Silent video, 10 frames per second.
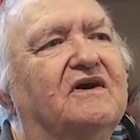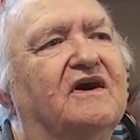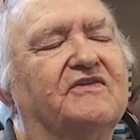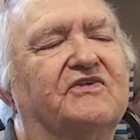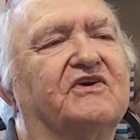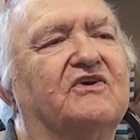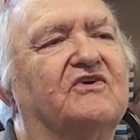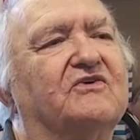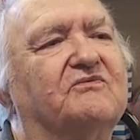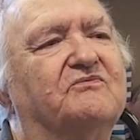I think
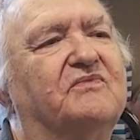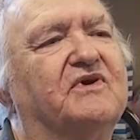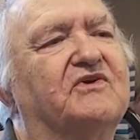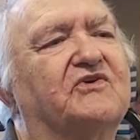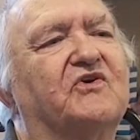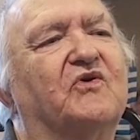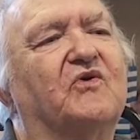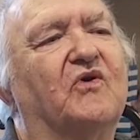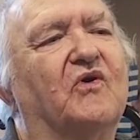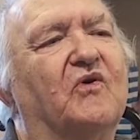I'll better go
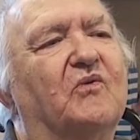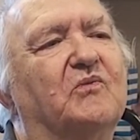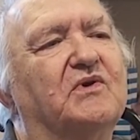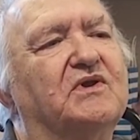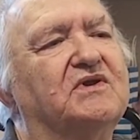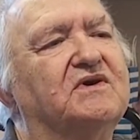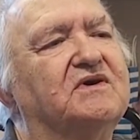home."